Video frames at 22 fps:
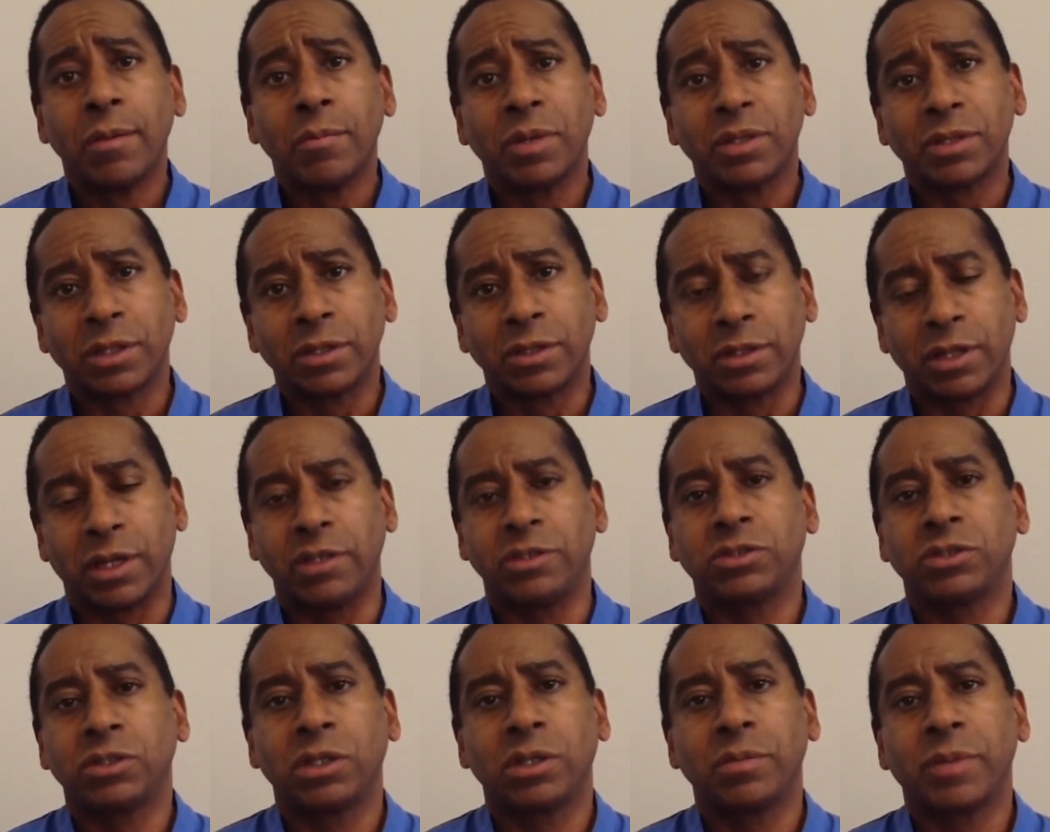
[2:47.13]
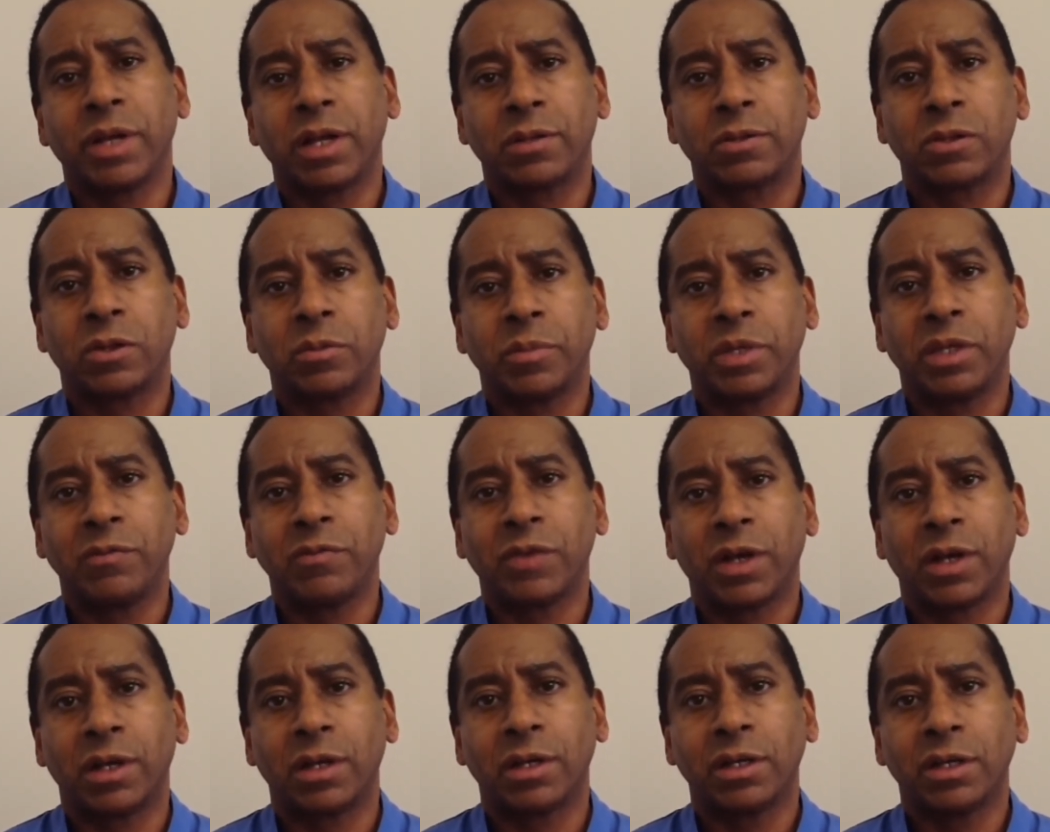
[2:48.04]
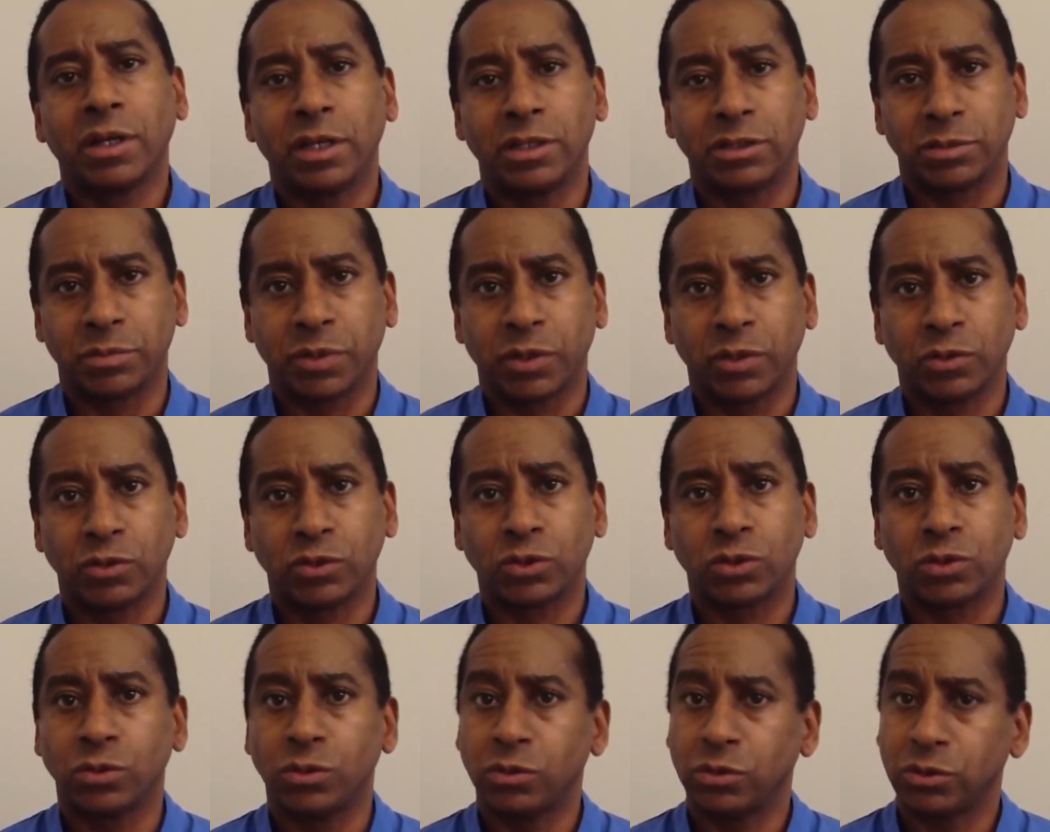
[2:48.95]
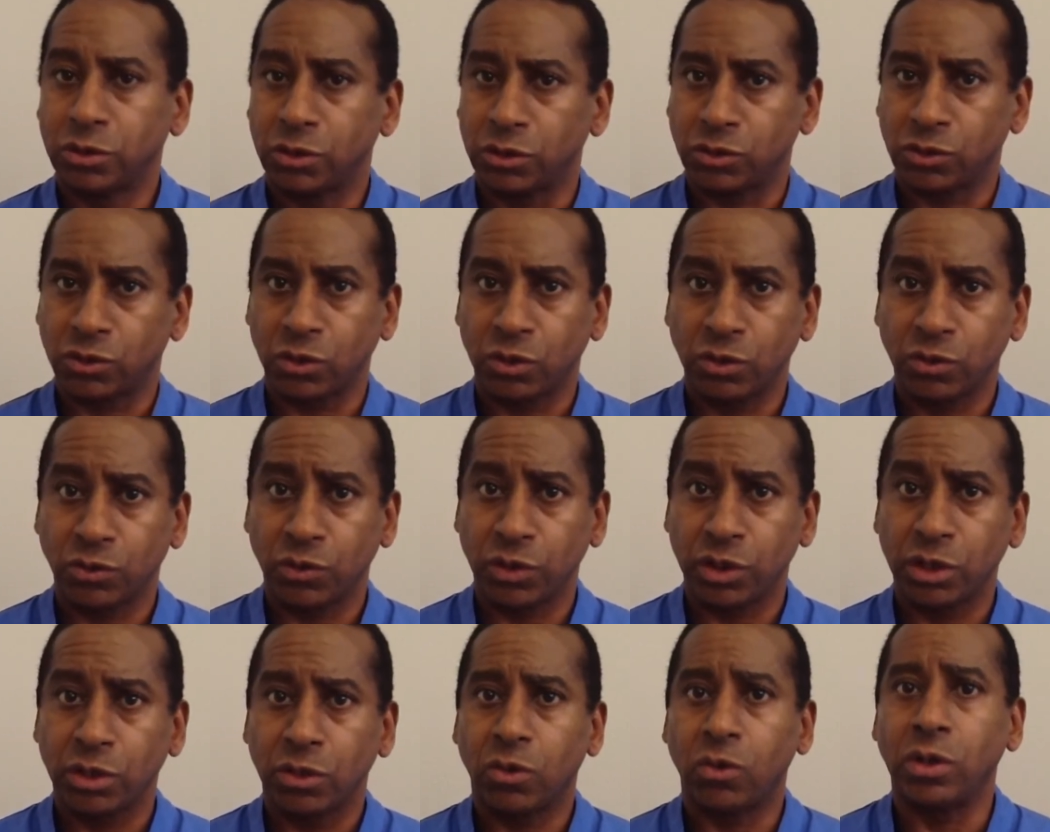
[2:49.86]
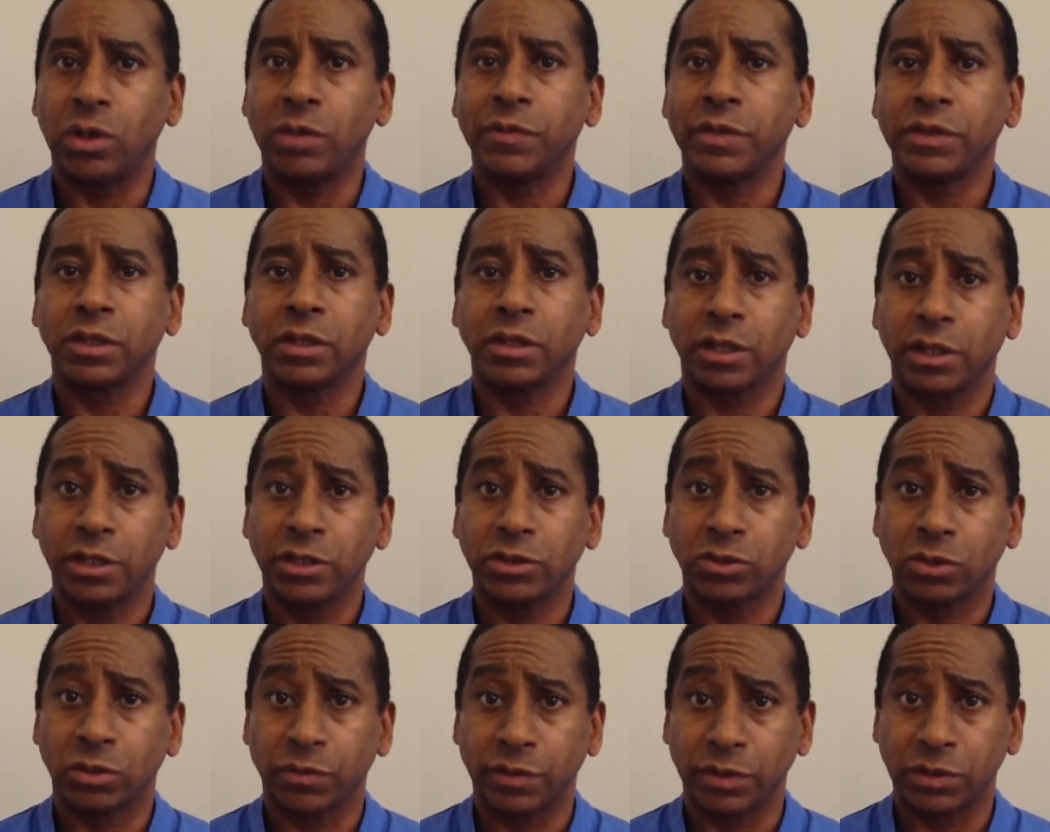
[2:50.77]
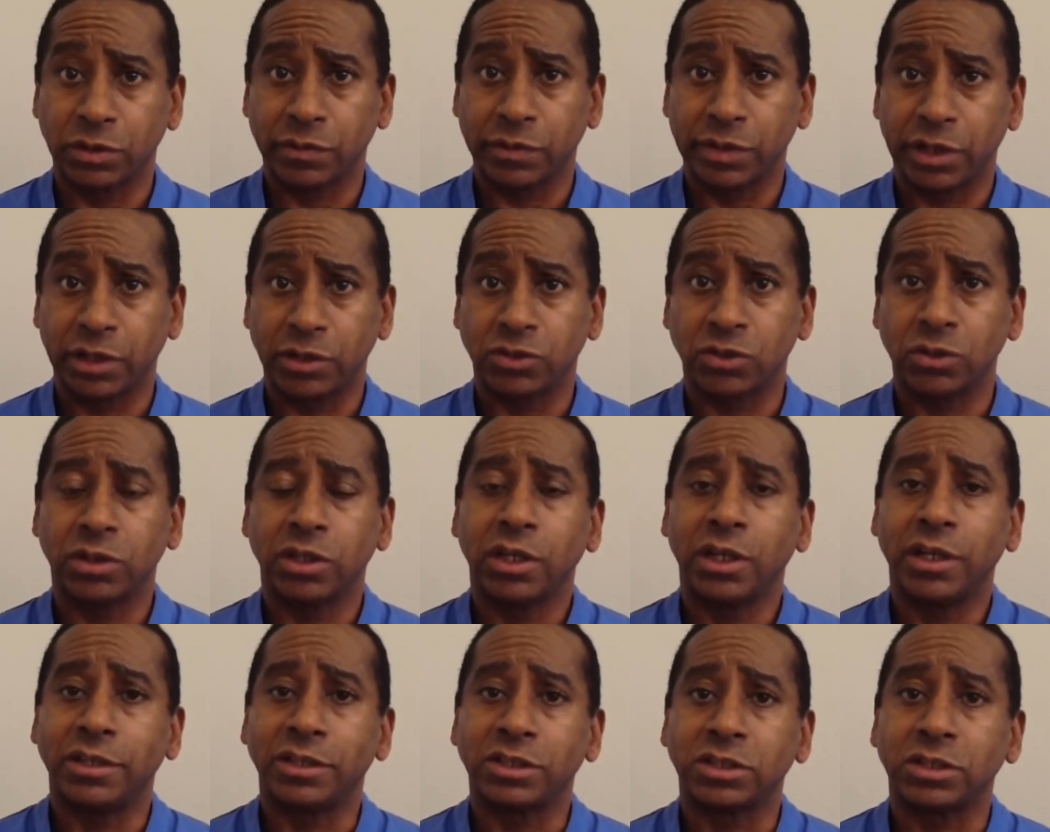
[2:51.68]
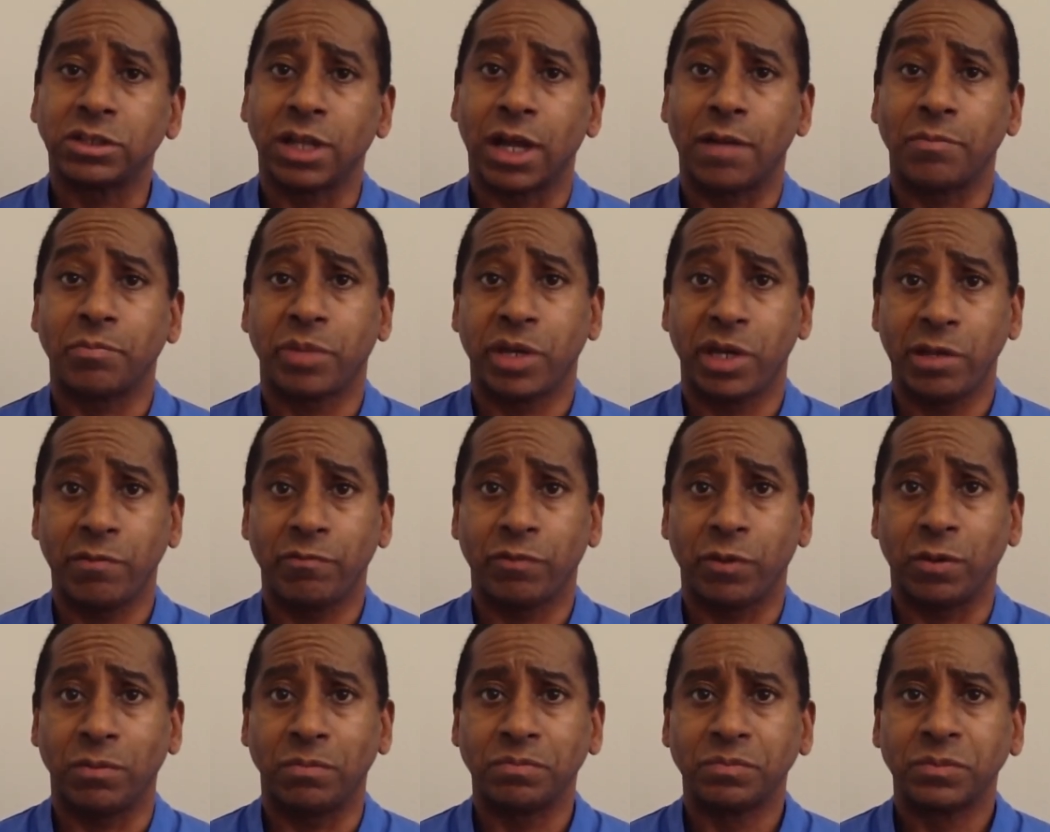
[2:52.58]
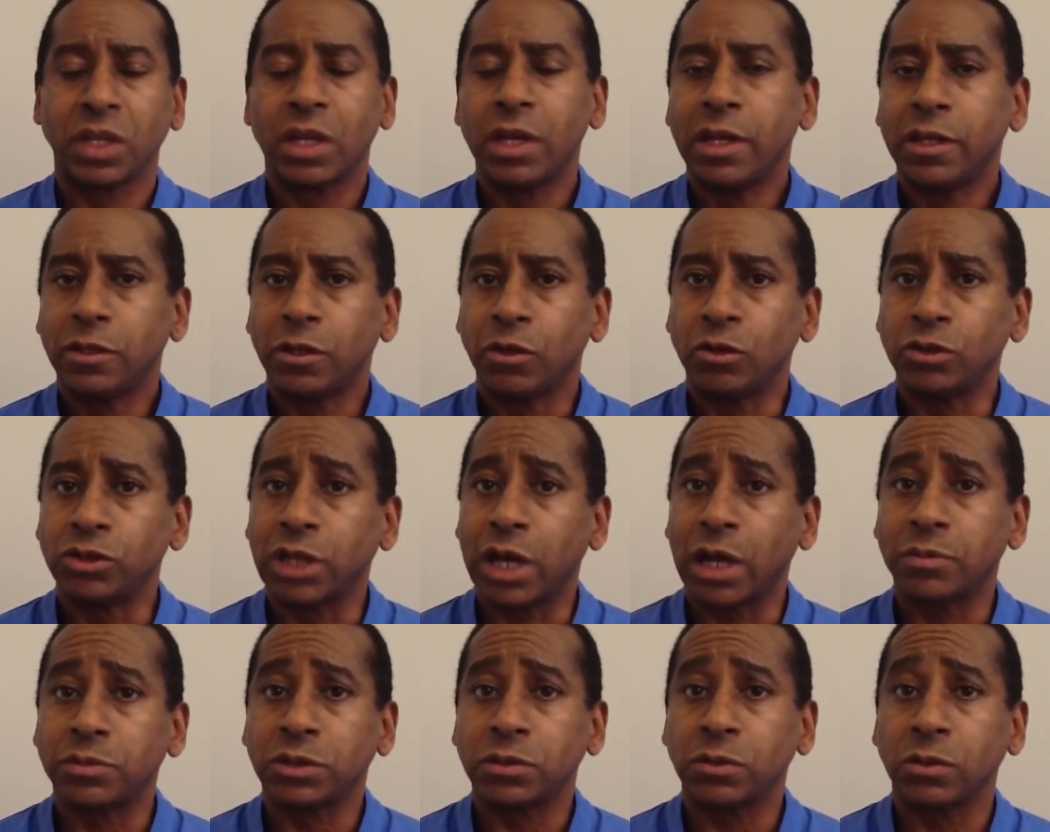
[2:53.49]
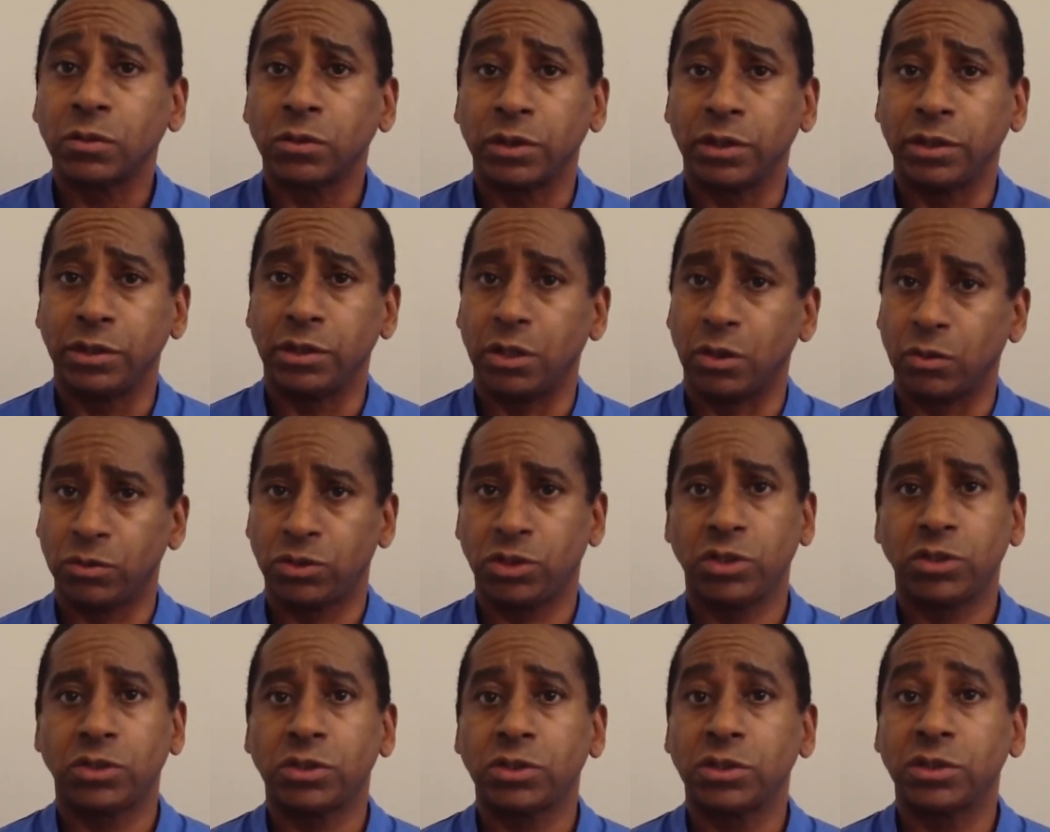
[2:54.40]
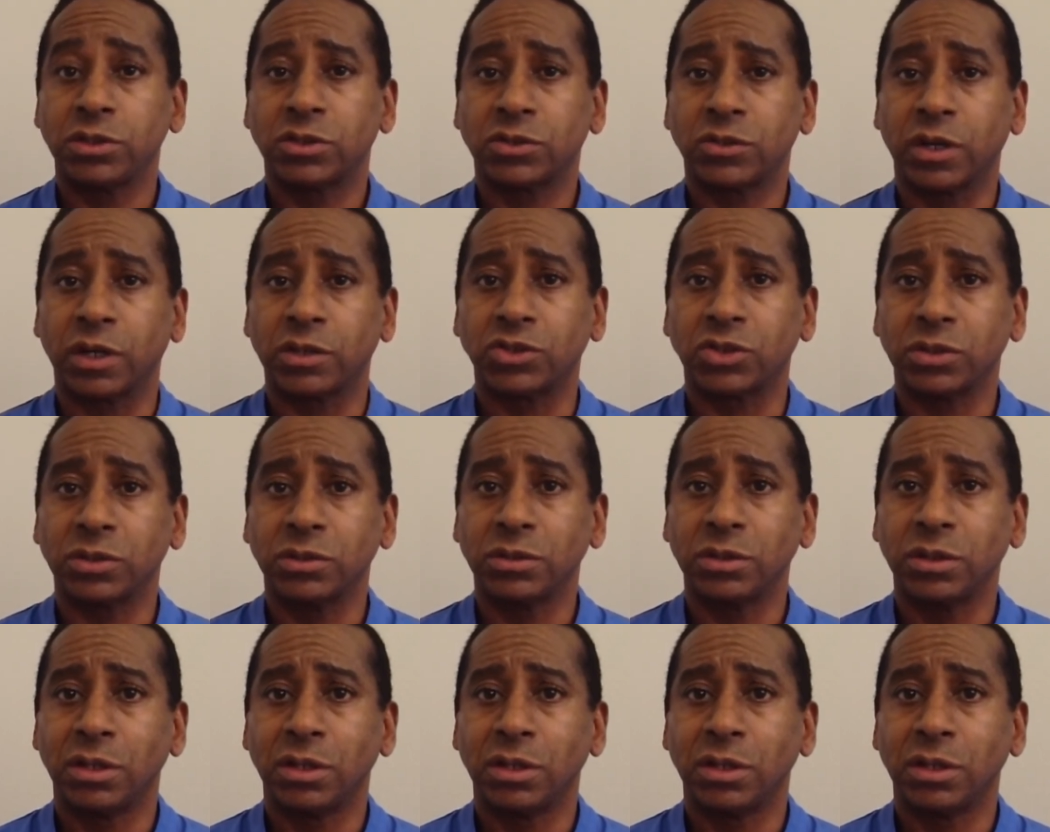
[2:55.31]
But the nice thing about ThermiVA, as opposed to the surgery or even the laser rejuvenation, it's not painful. There's absolutely no tissue destruction.